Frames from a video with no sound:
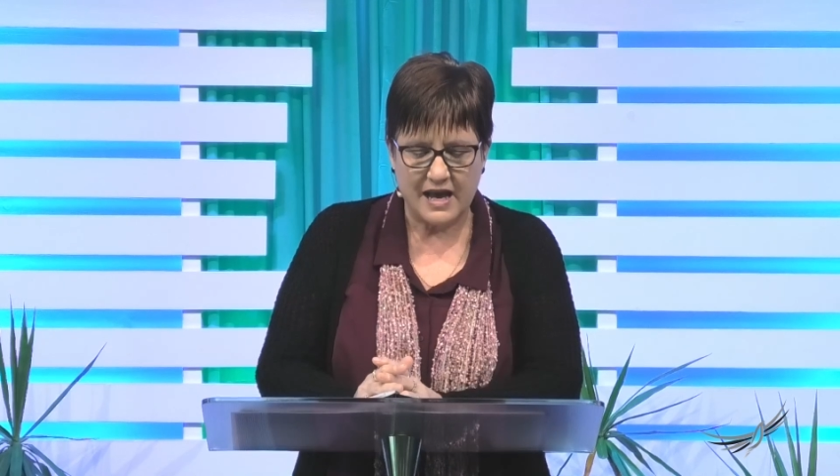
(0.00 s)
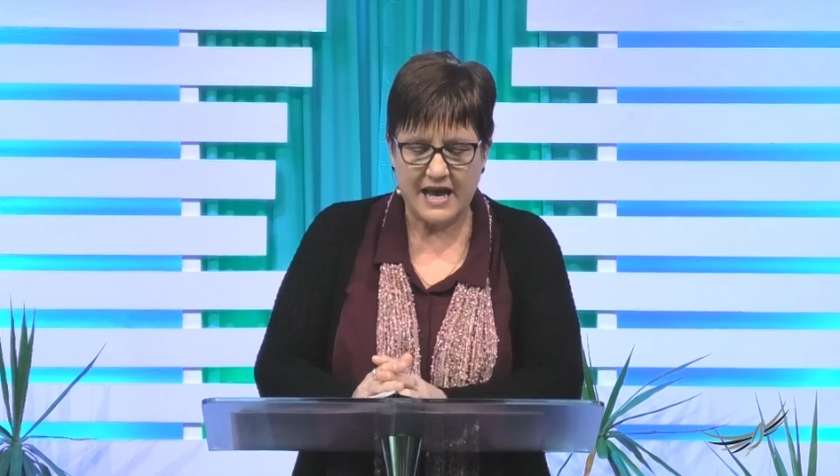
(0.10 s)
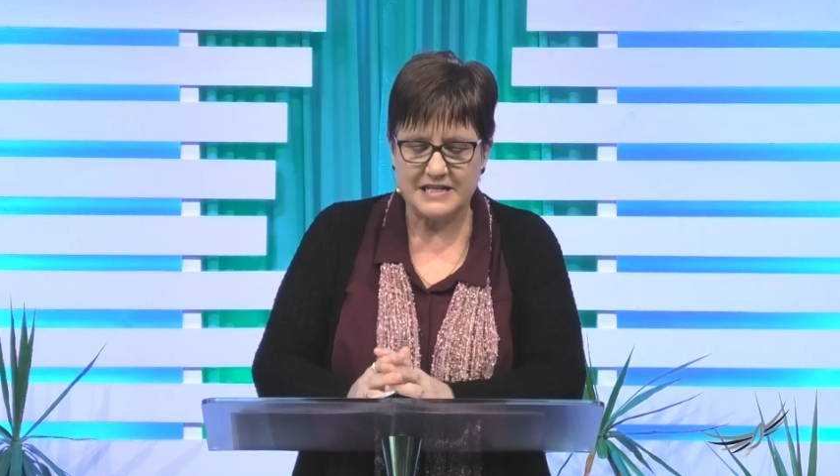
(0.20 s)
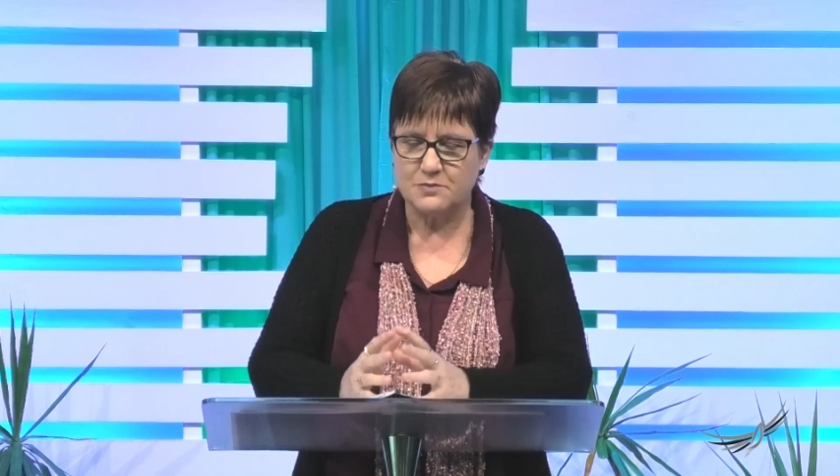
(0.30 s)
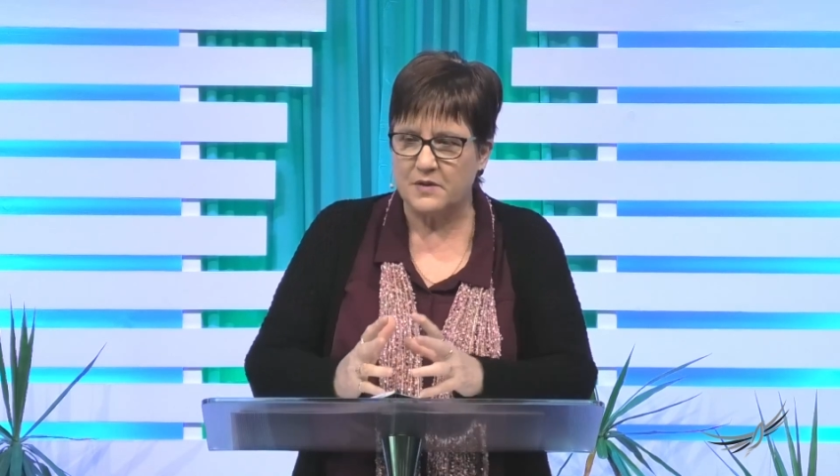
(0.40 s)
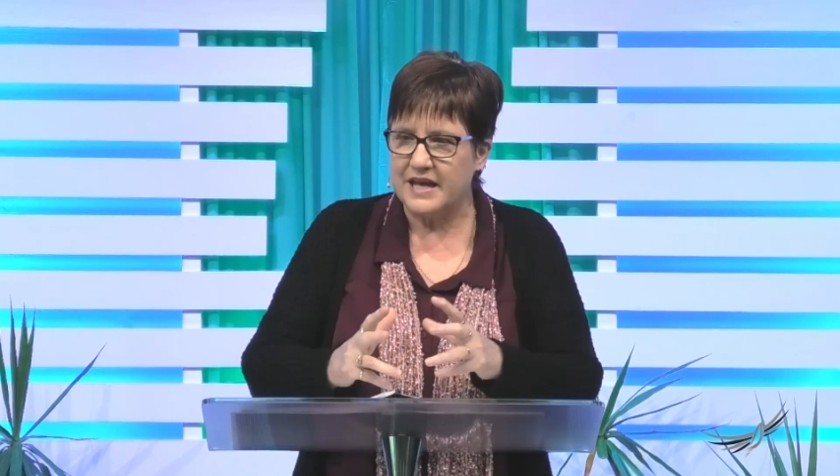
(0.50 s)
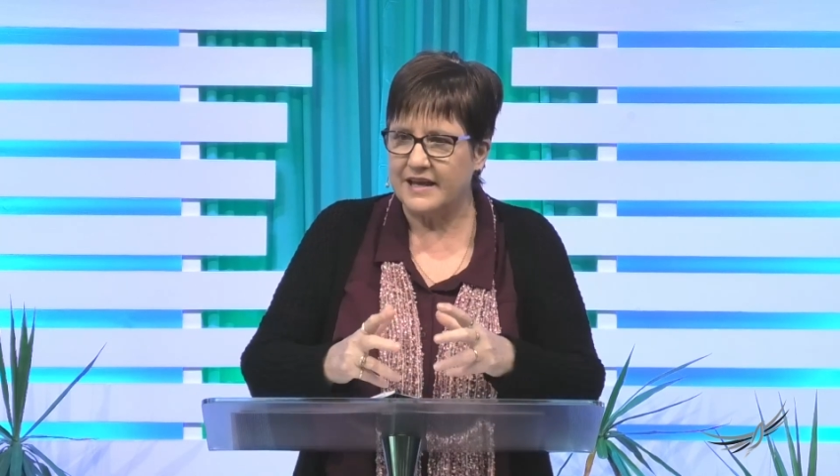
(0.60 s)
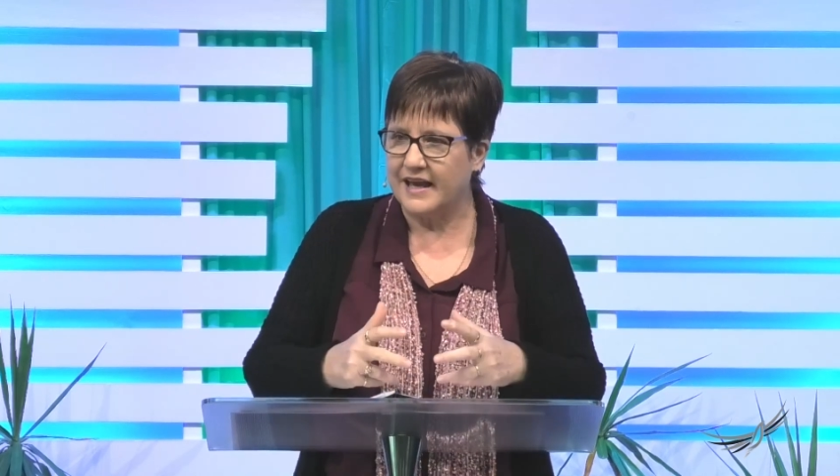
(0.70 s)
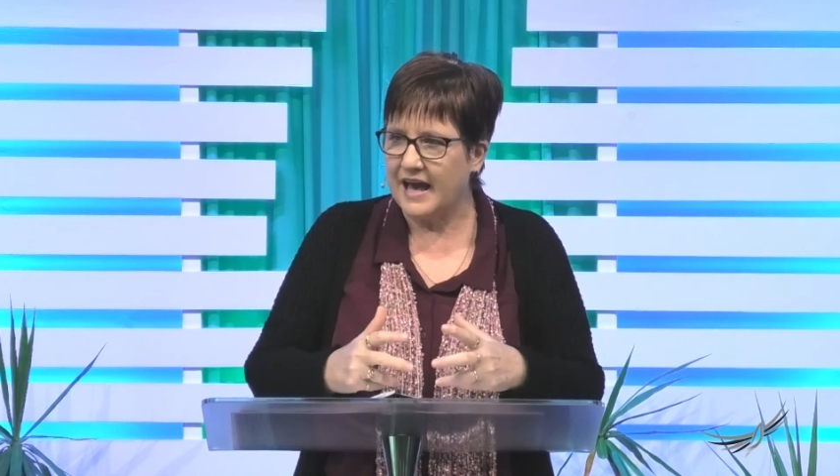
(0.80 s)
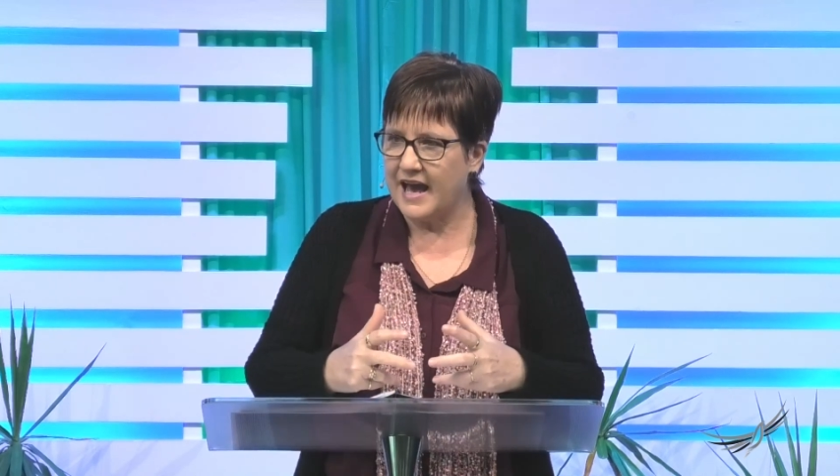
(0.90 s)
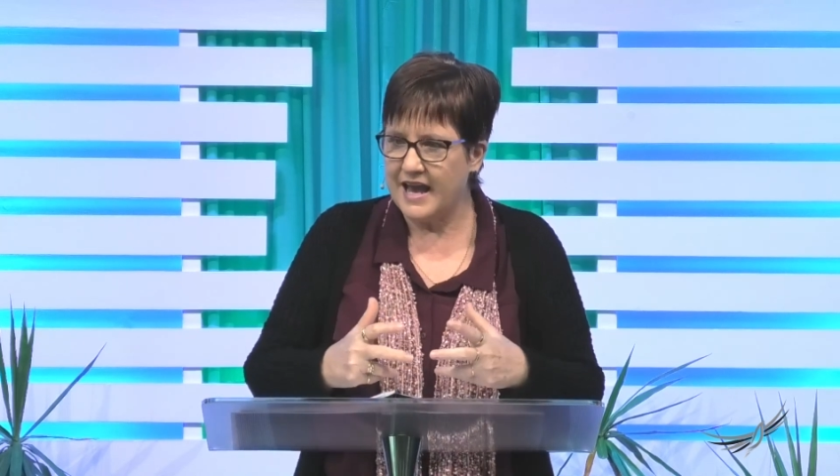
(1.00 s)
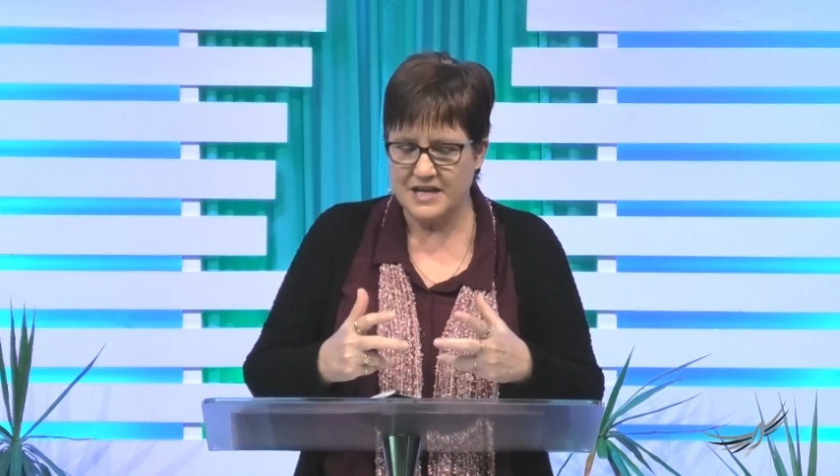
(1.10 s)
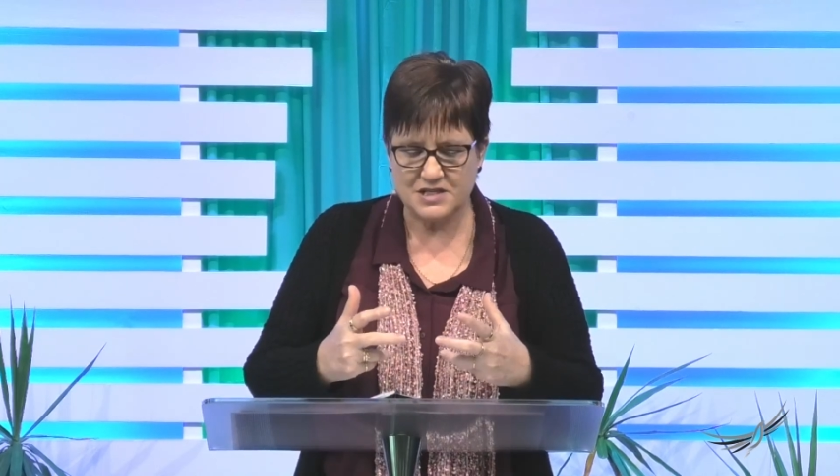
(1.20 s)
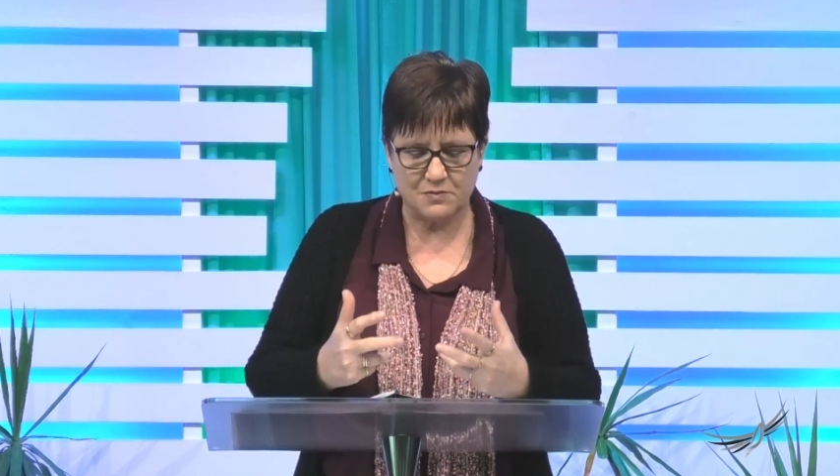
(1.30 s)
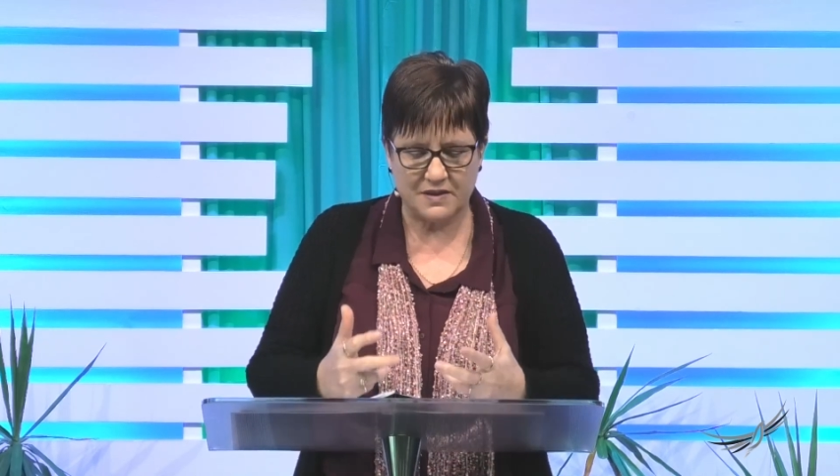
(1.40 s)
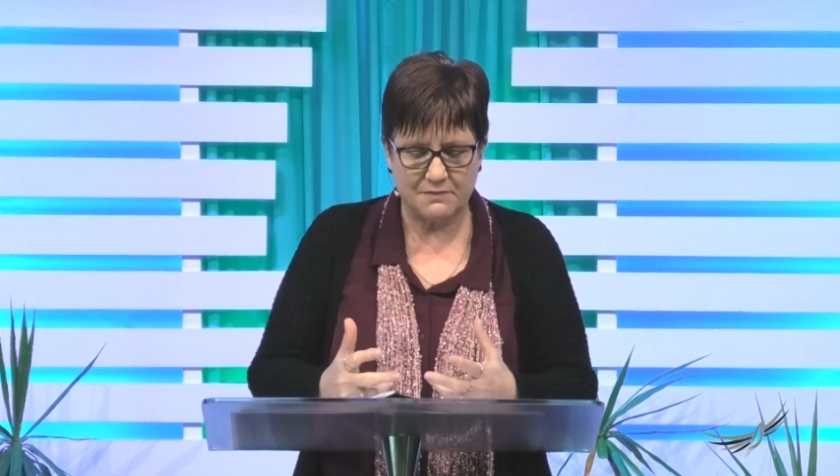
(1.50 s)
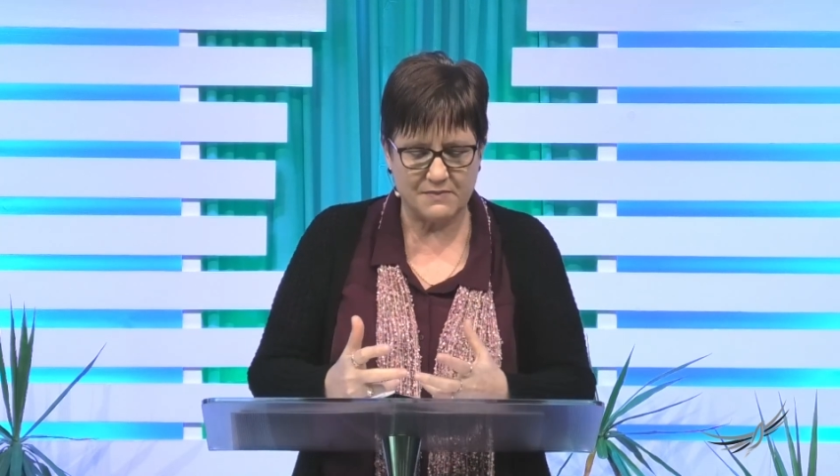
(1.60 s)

as we engage with